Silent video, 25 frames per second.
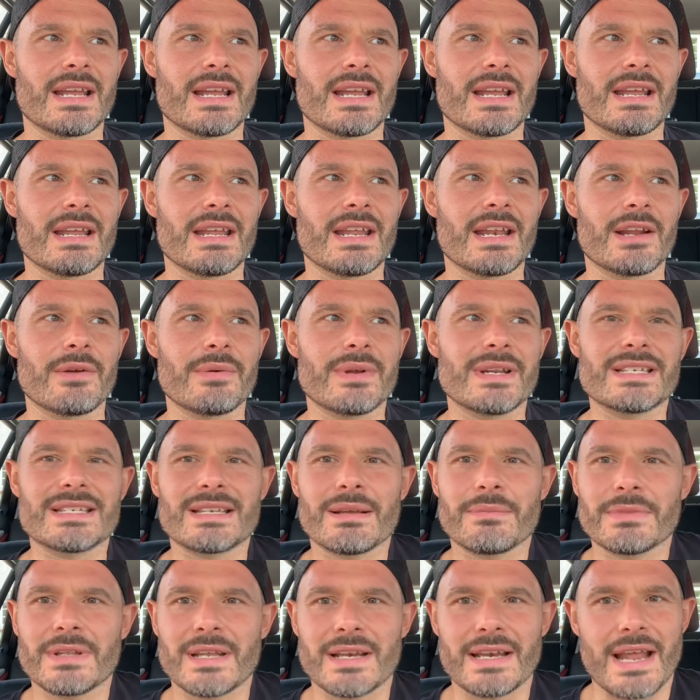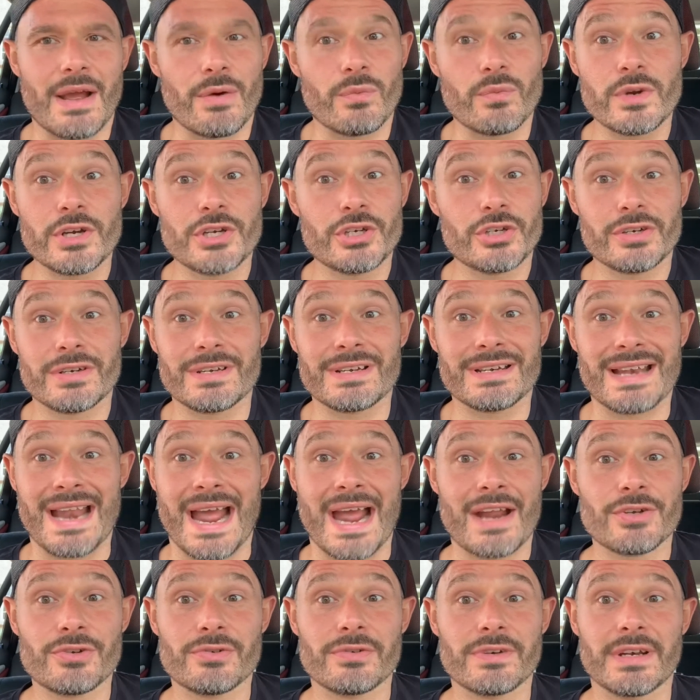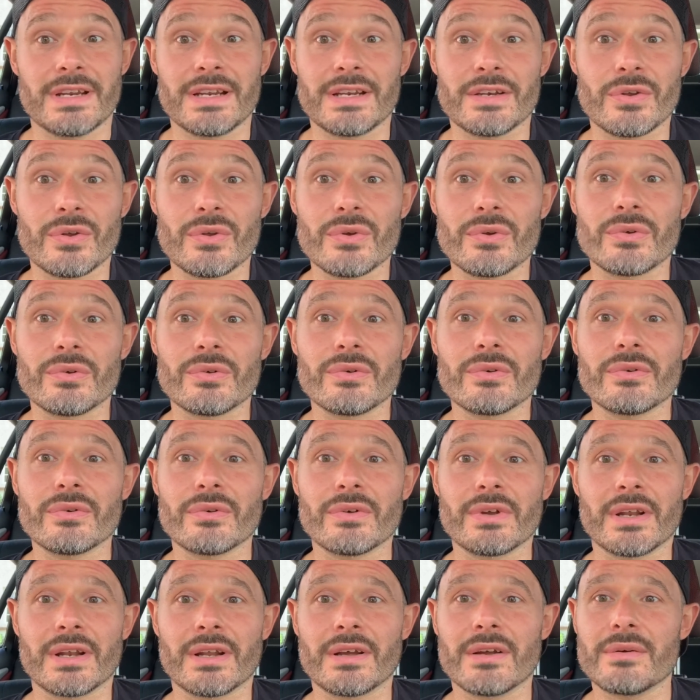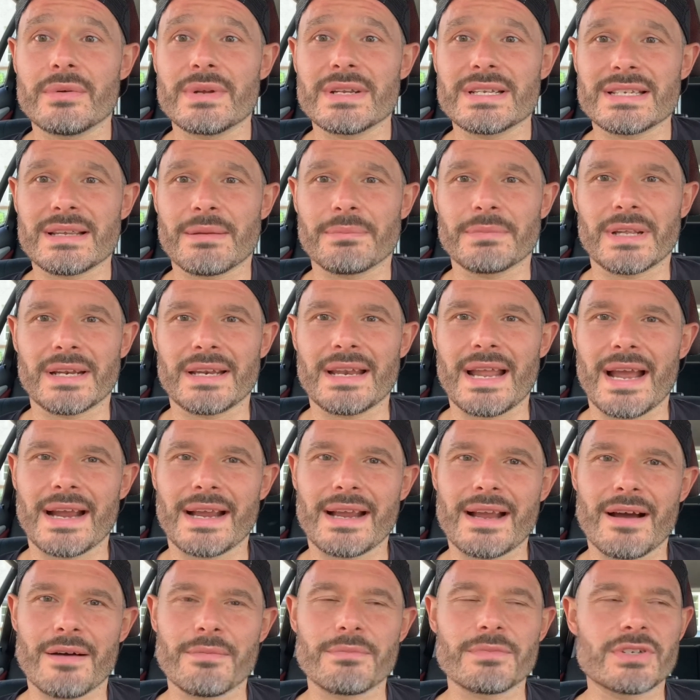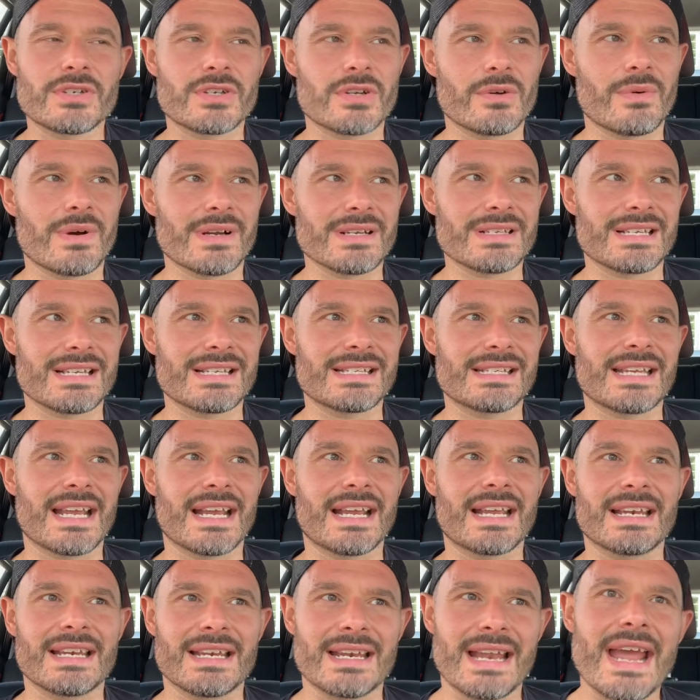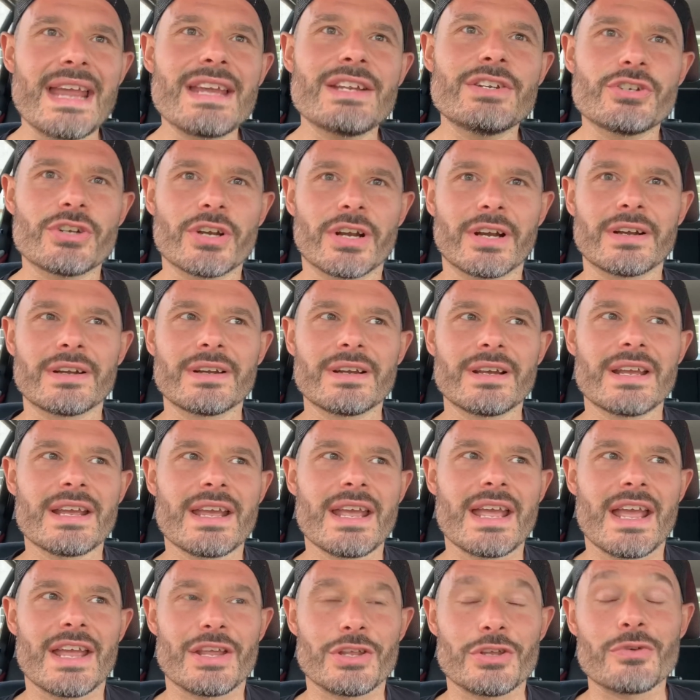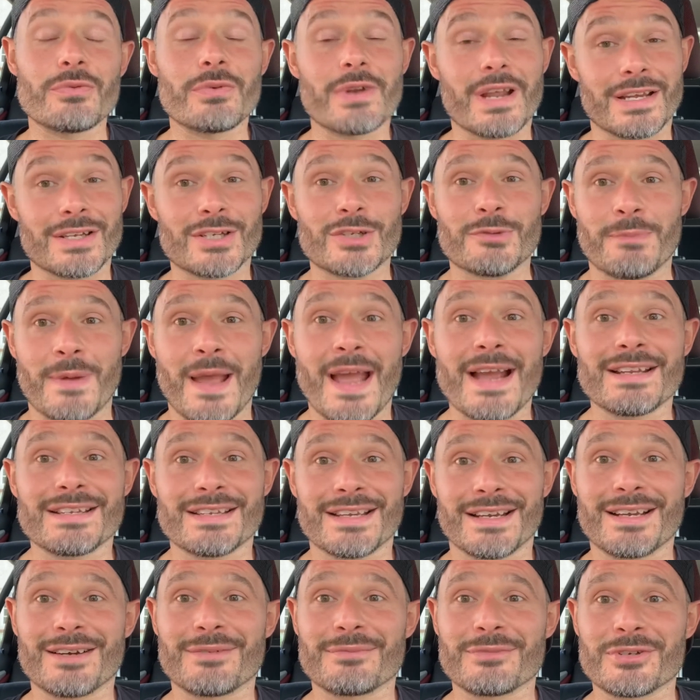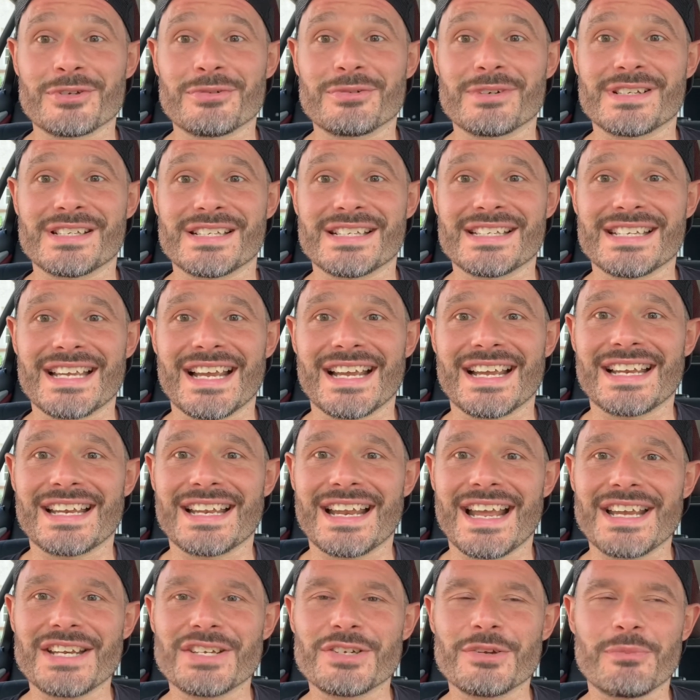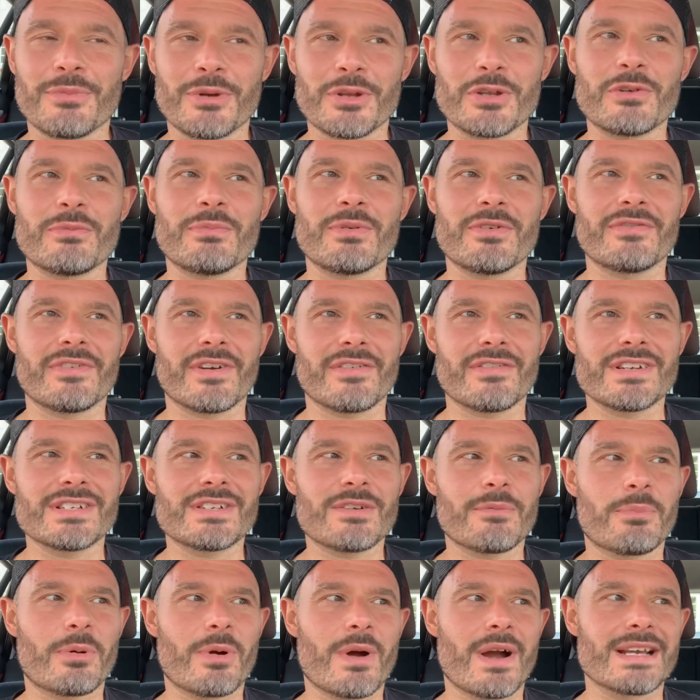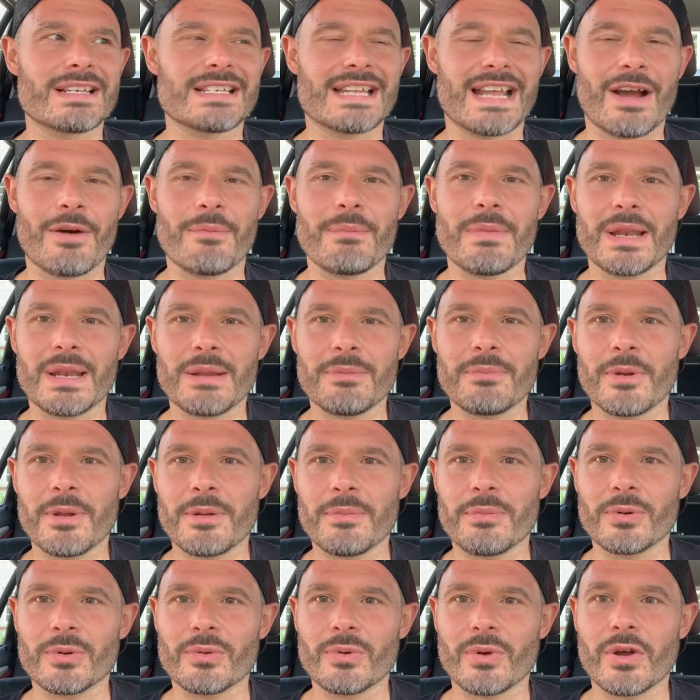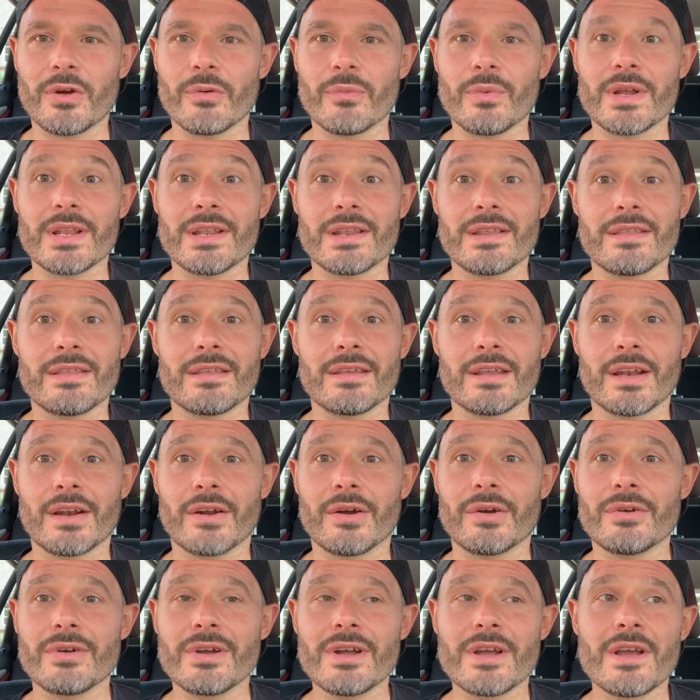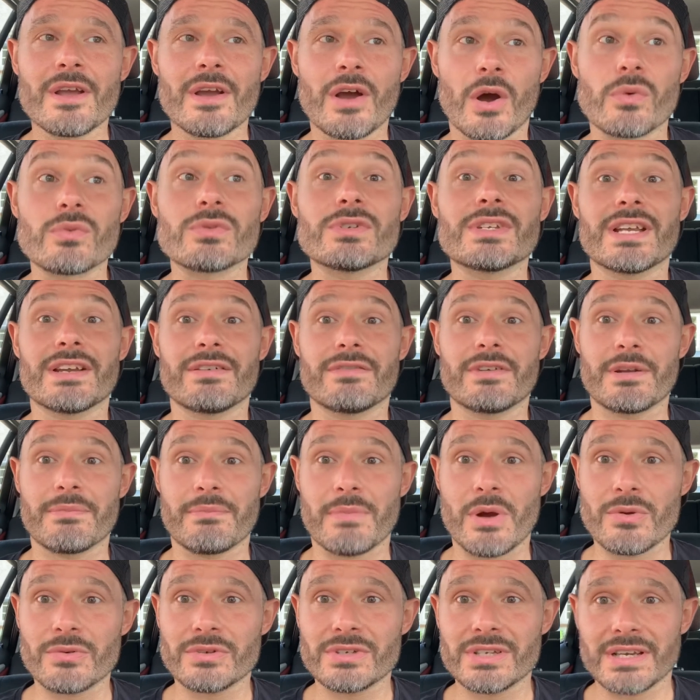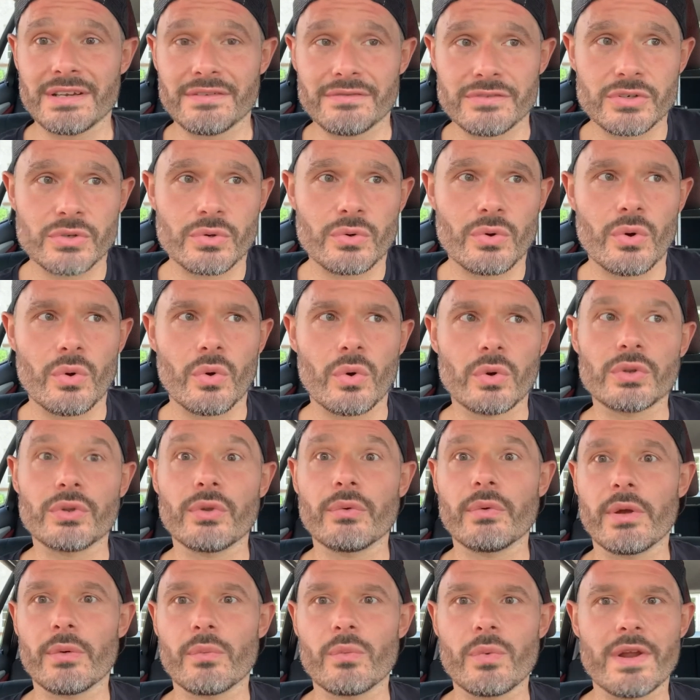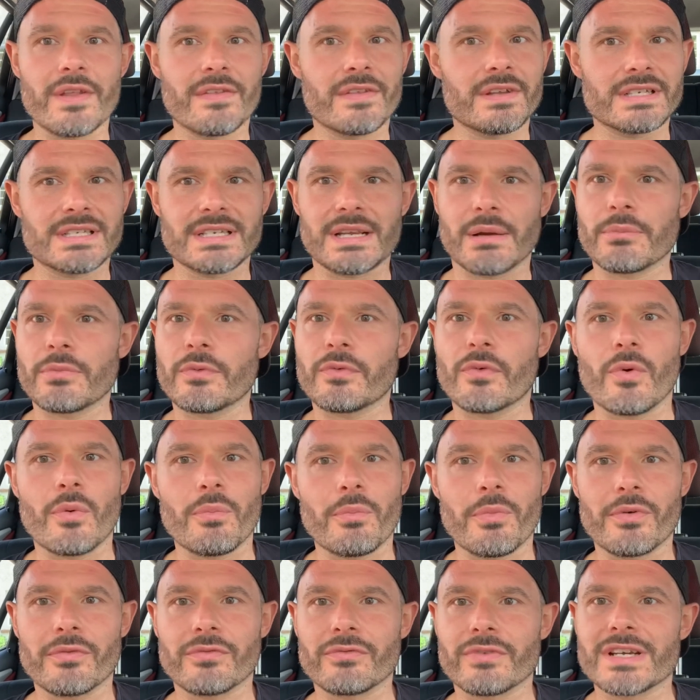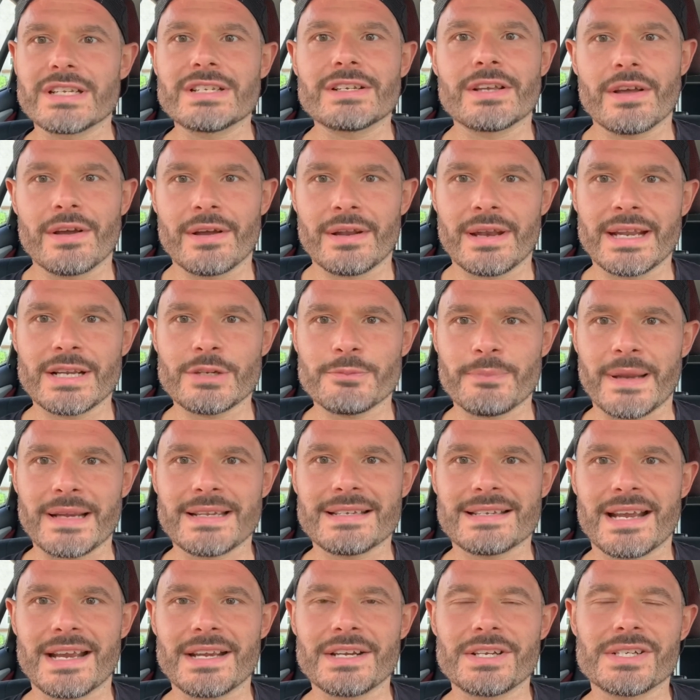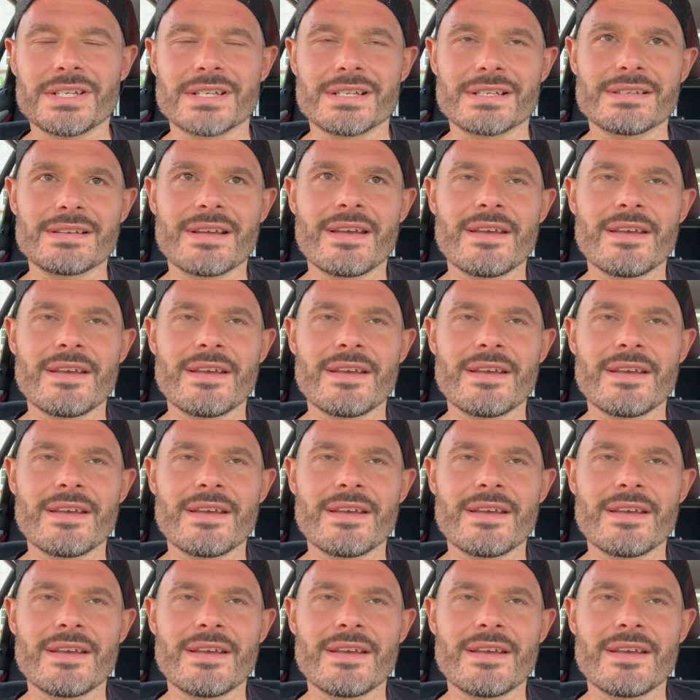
you know it's something that we should naturally do you know it's something that comes to us as second nature you would expect it comes to us as second nature but you'd be very surprised how many people do it with you know ulterior motives or, or do it with some form of return expectations